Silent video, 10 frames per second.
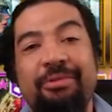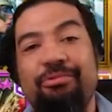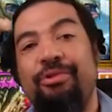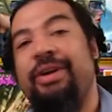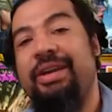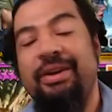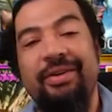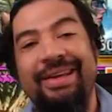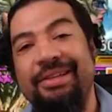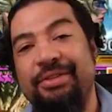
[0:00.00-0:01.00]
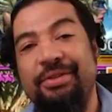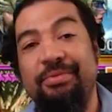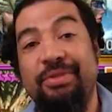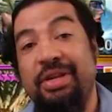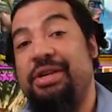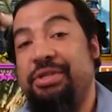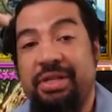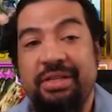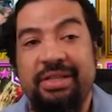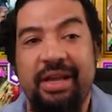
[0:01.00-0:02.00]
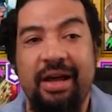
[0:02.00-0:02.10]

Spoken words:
take Roric here into dungeons.